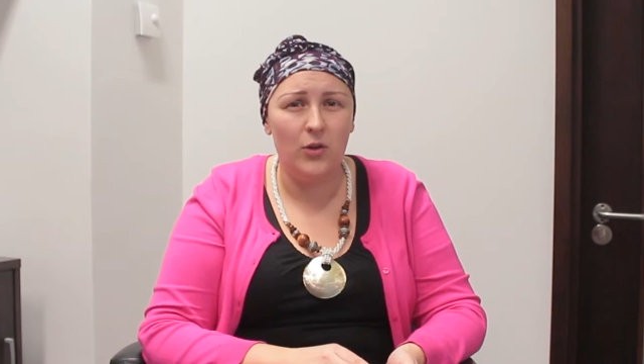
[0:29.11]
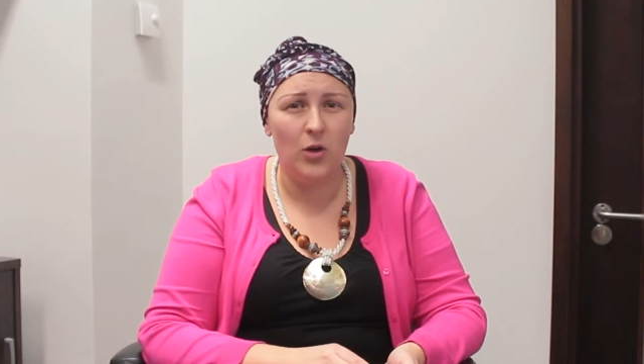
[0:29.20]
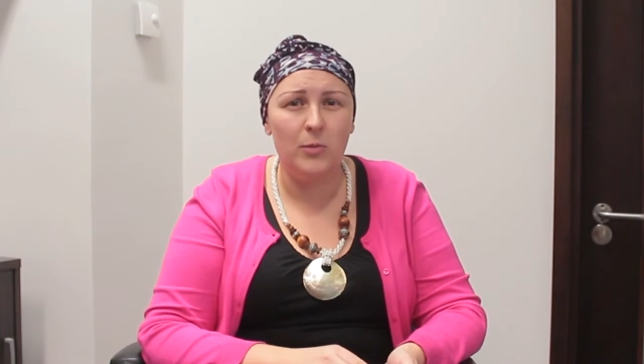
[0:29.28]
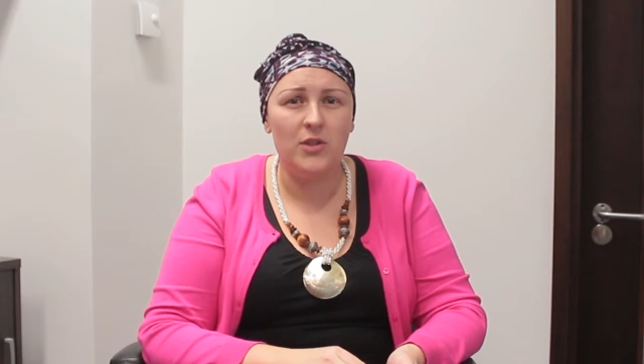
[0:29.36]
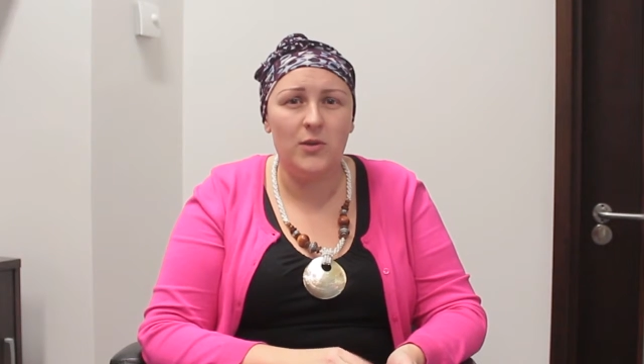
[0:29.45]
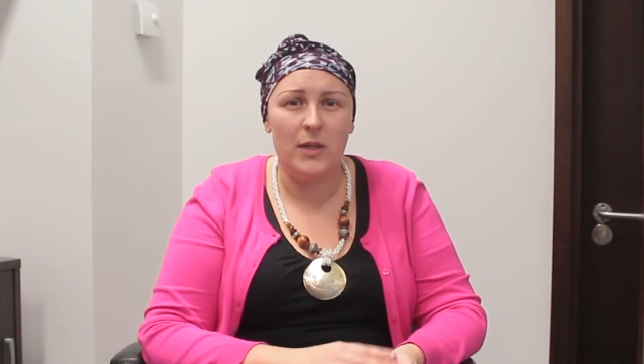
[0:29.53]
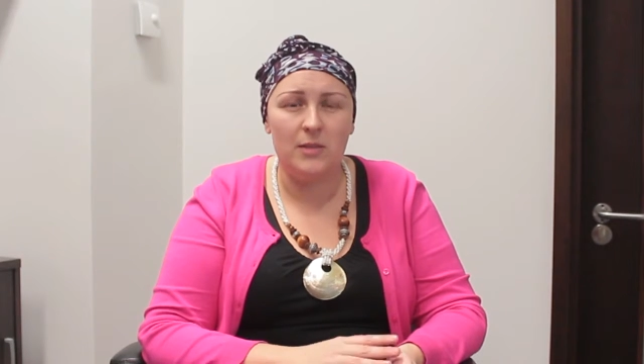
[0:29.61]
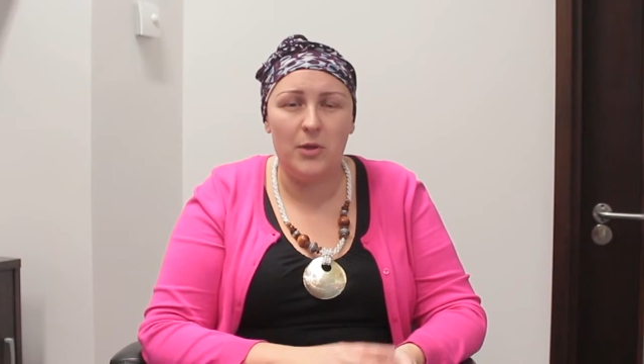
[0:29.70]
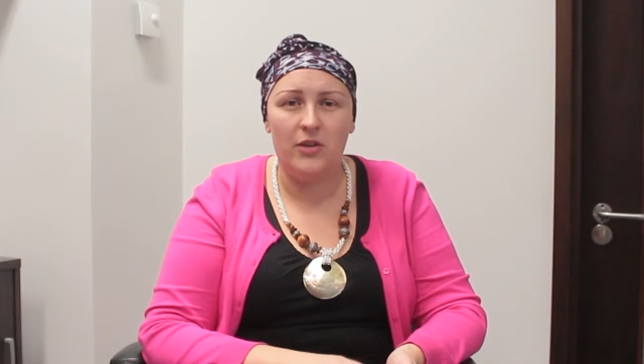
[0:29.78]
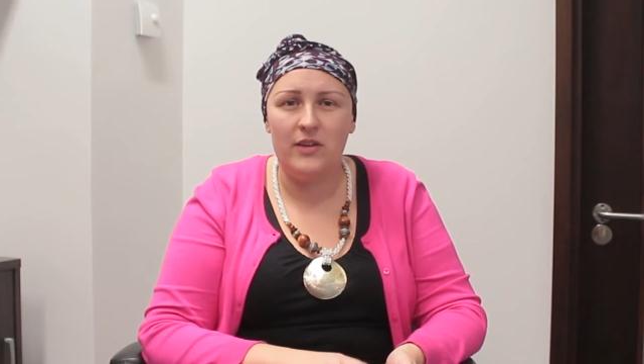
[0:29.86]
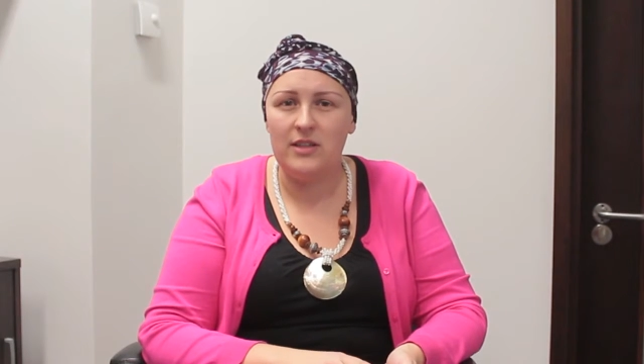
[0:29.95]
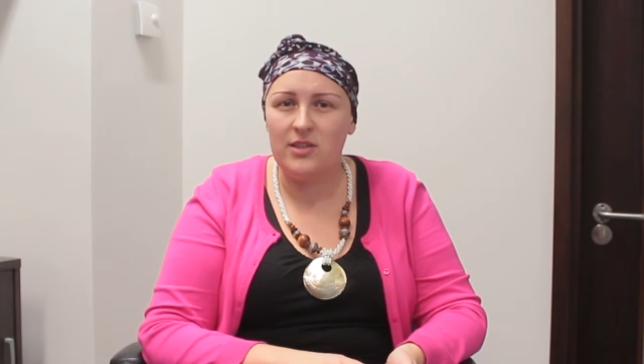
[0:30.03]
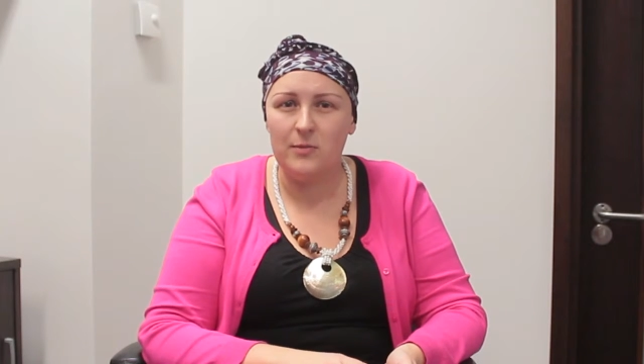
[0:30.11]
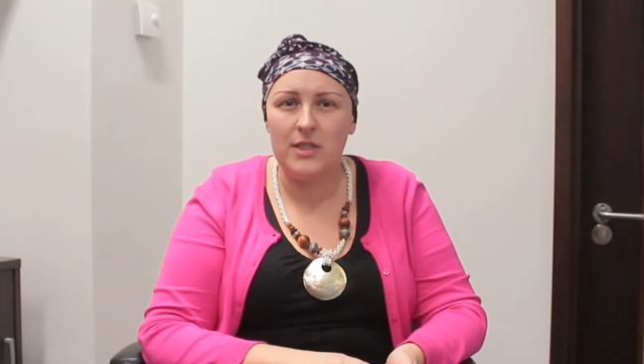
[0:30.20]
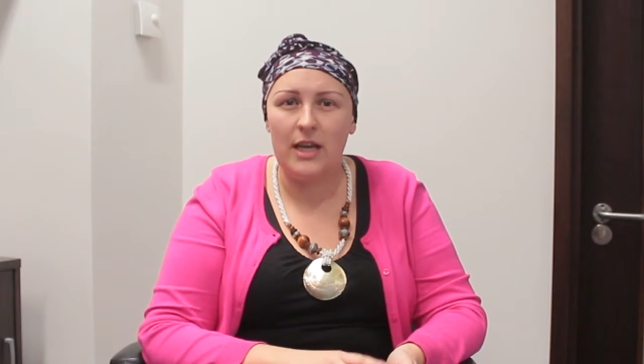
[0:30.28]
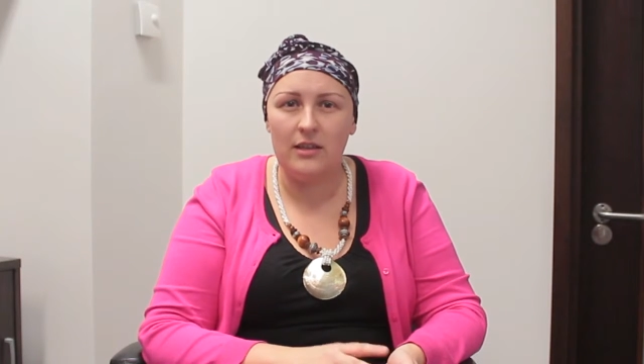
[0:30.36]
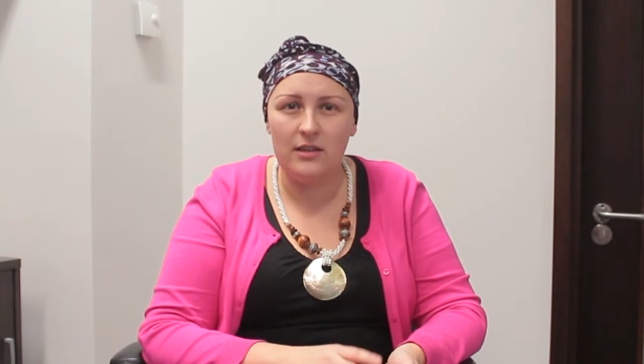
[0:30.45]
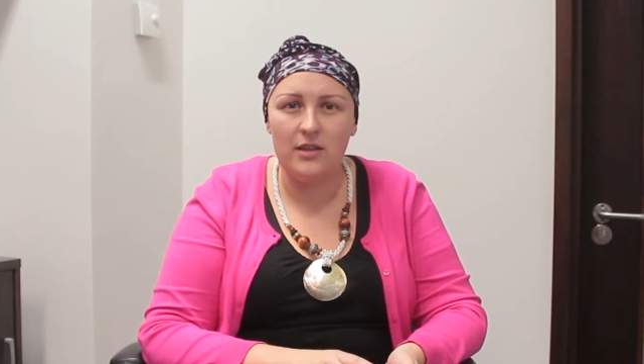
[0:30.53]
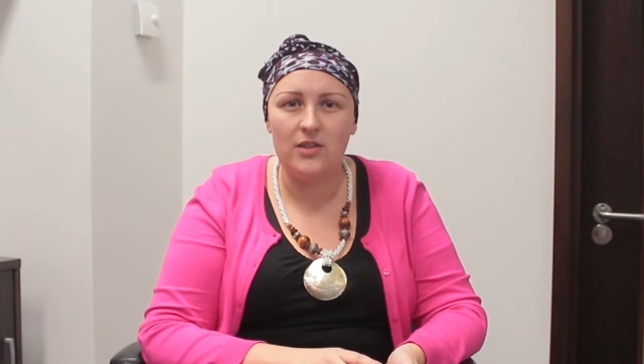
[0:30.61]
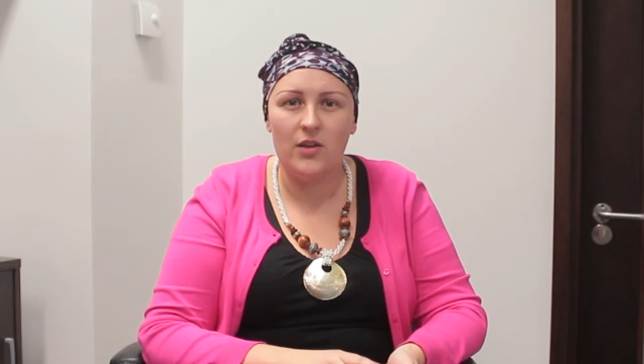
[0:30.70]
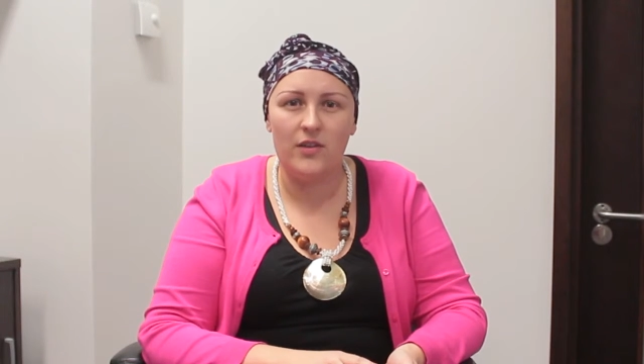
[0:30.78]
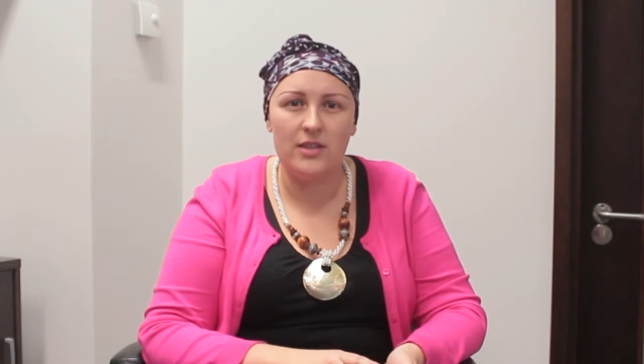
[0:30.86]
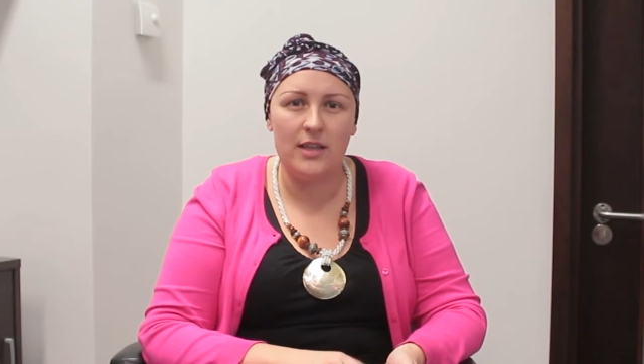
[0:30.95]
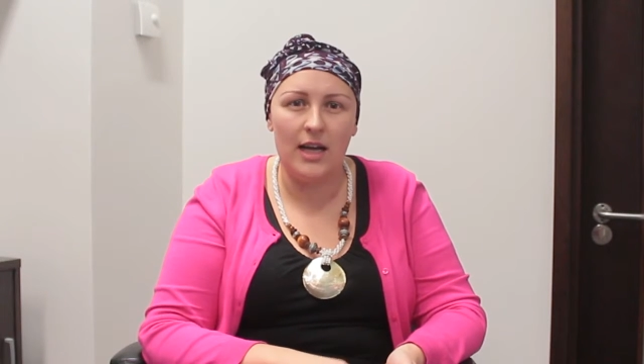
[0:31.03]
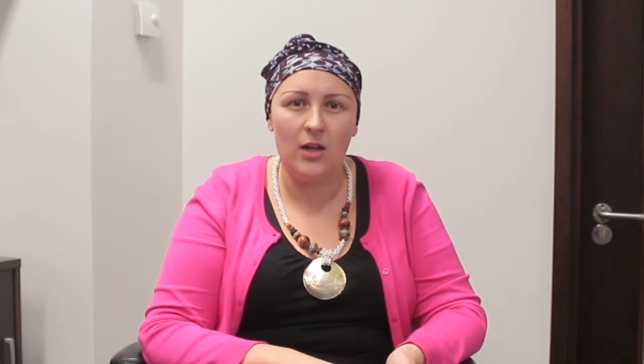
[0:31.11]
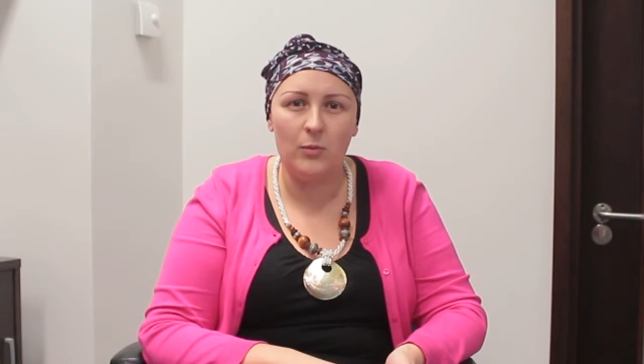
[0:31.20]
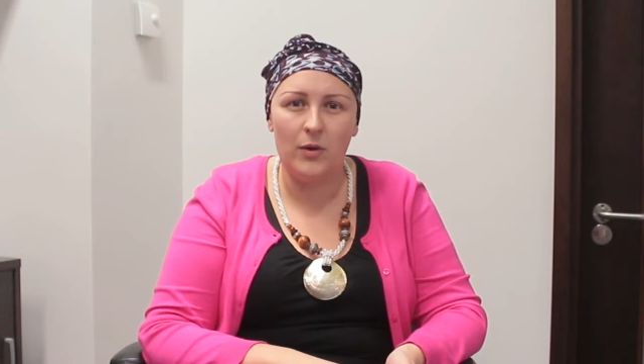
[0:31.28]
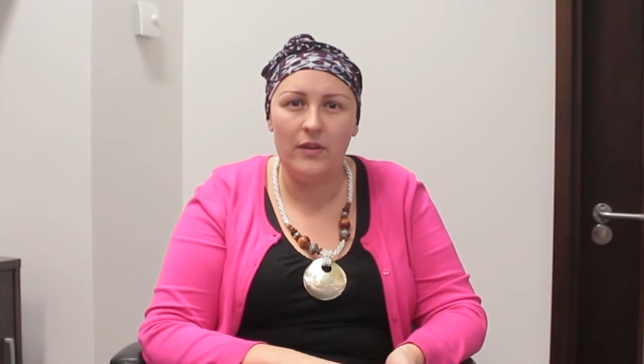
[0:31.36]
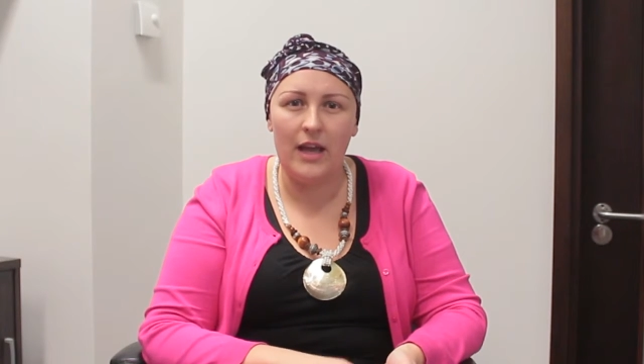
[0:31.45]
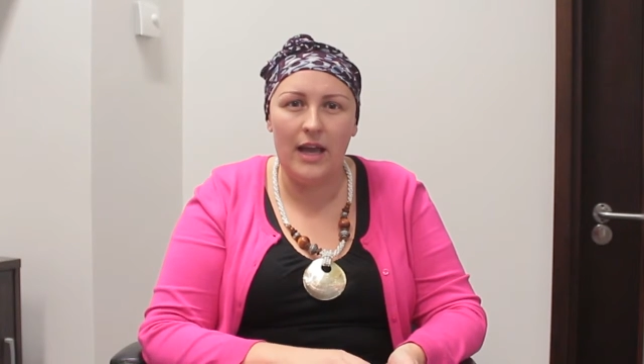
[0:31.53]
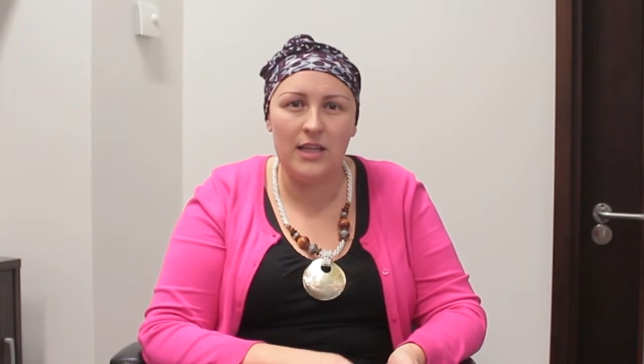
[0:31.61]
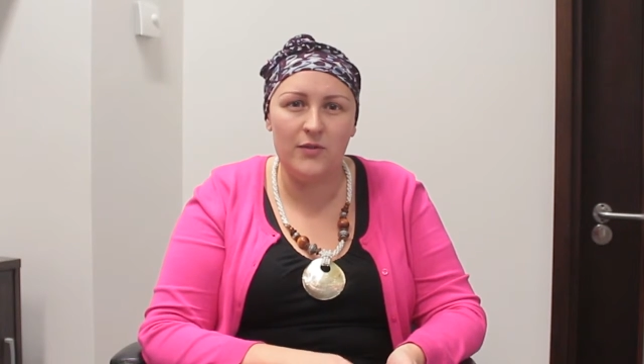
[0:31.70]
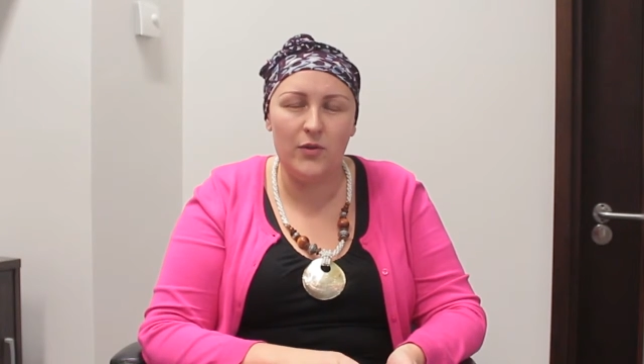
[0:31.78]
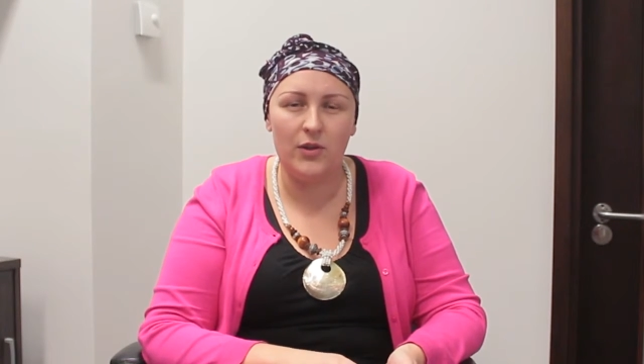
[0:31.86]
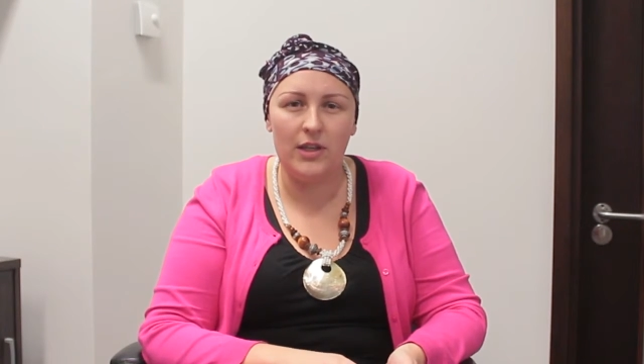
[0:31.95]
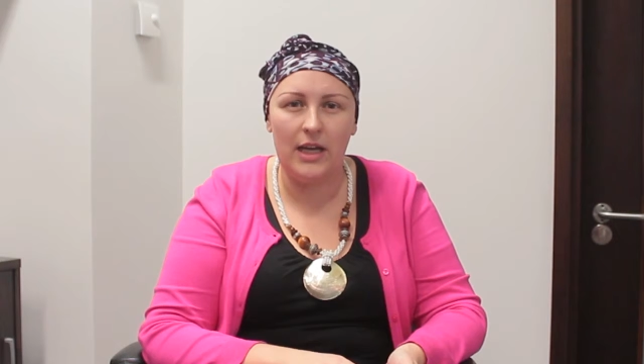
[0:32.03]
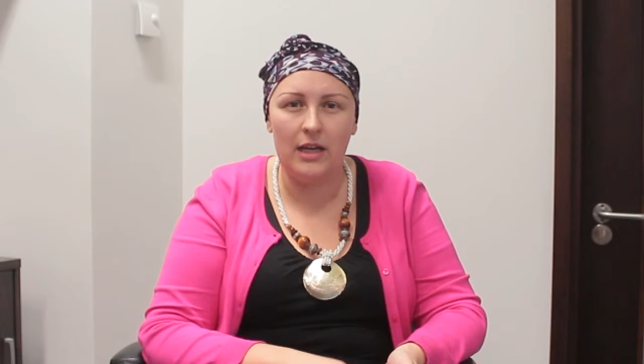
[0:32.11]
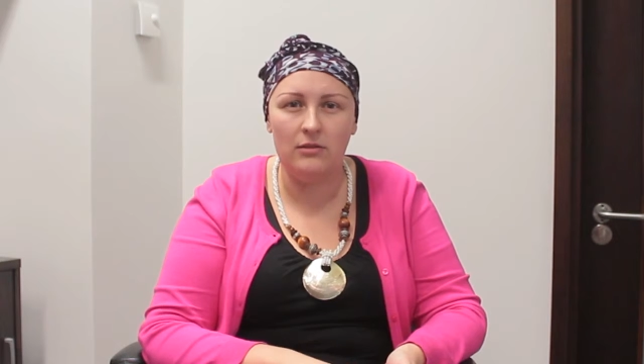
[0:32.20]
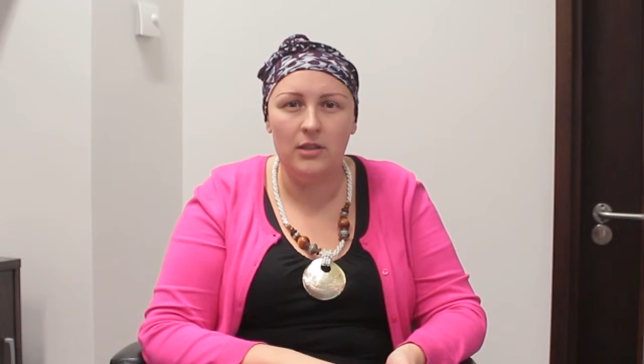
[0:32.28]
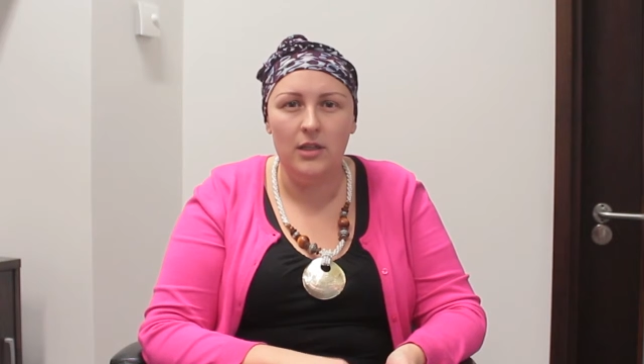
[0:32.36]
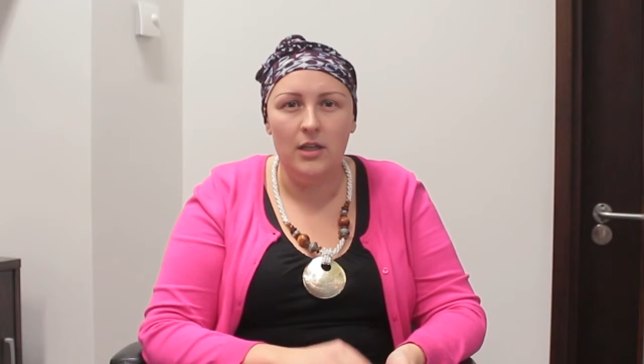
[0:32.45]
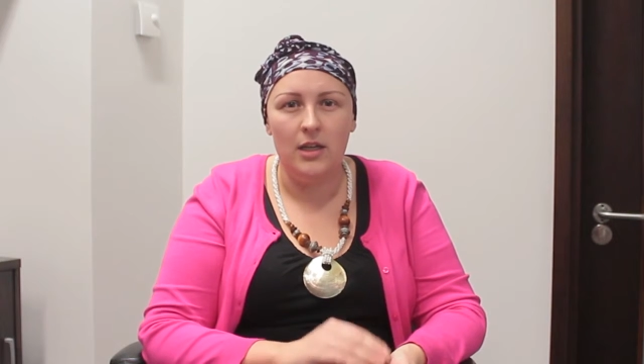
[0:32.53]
normal to experience some tenderness on the scalp when the hair's falling out.